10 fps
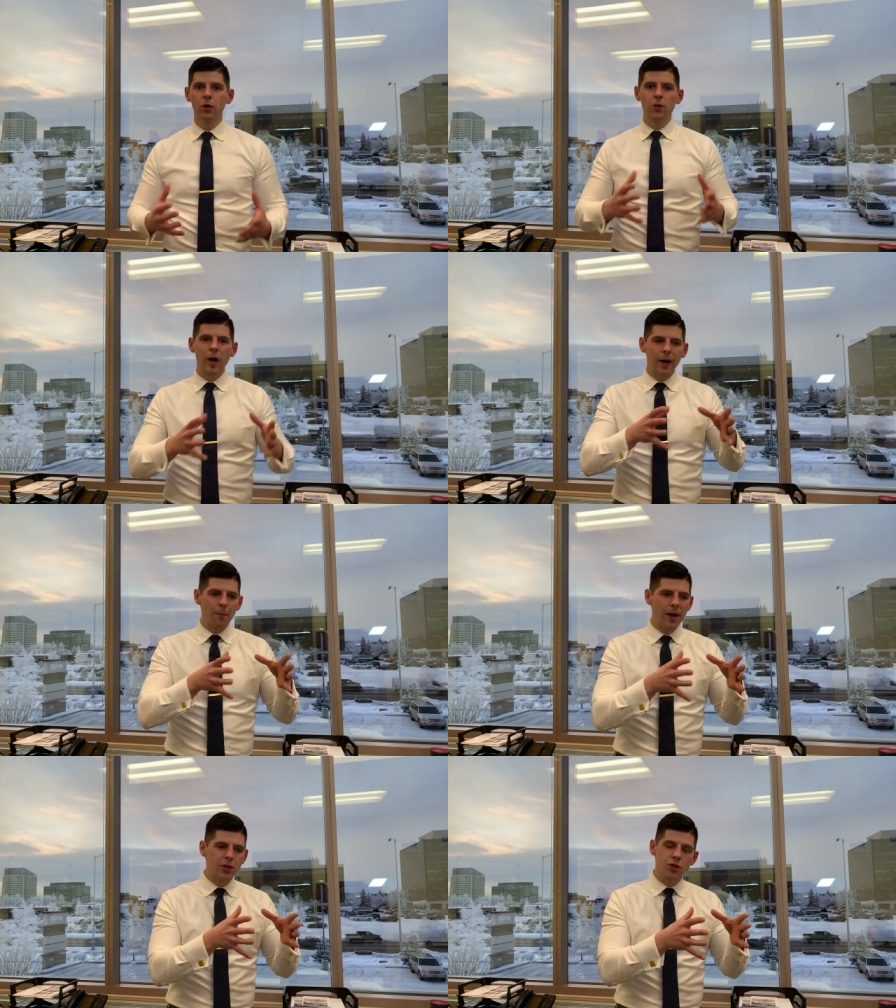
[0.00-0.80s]
You gotta
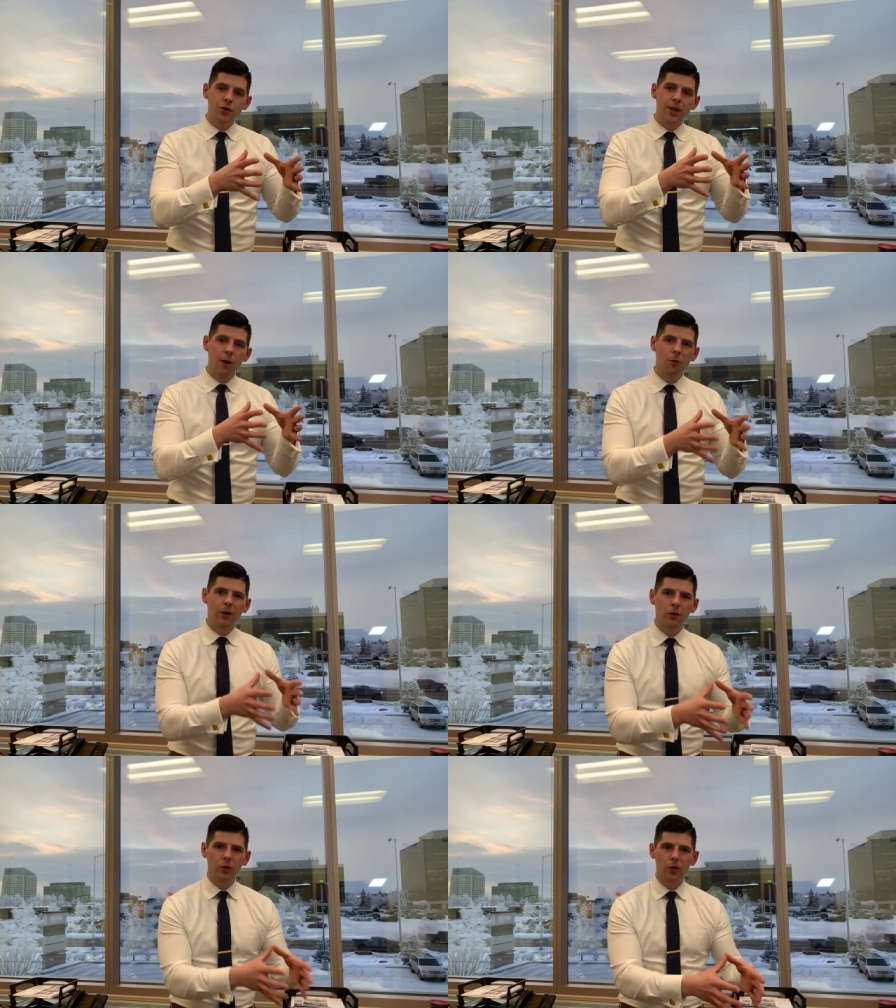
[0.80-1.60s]
make sure that
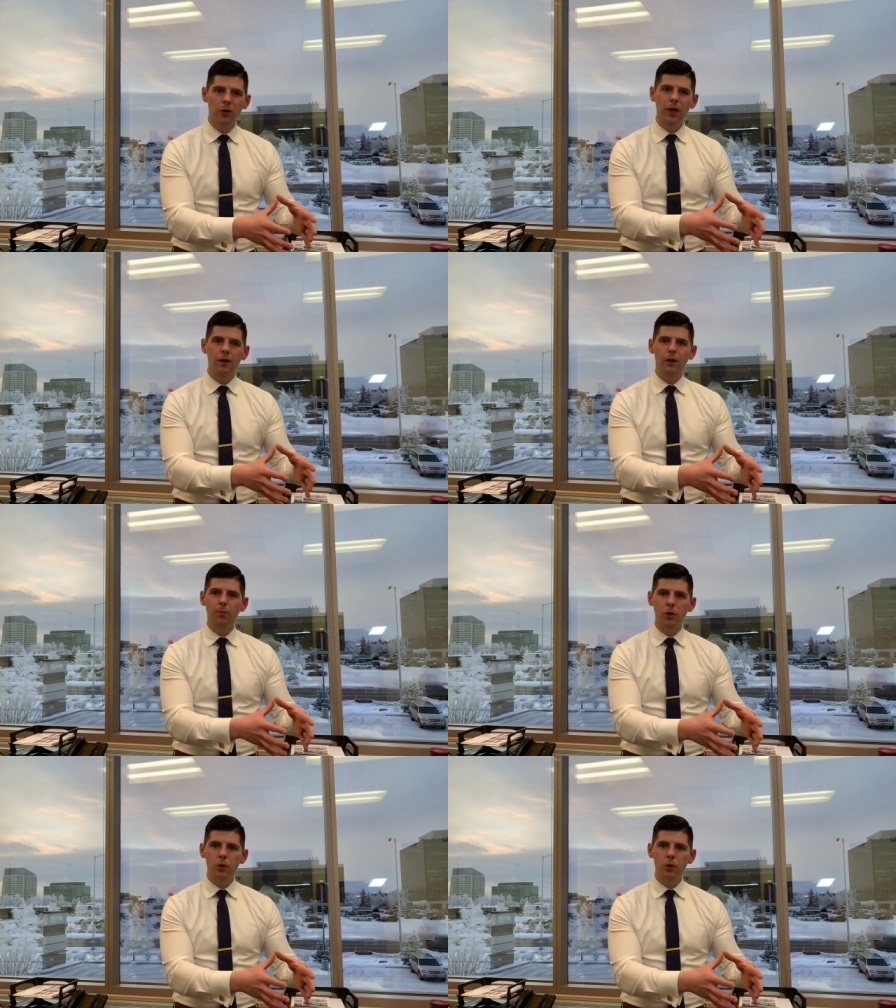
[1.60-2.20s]
when you're learning the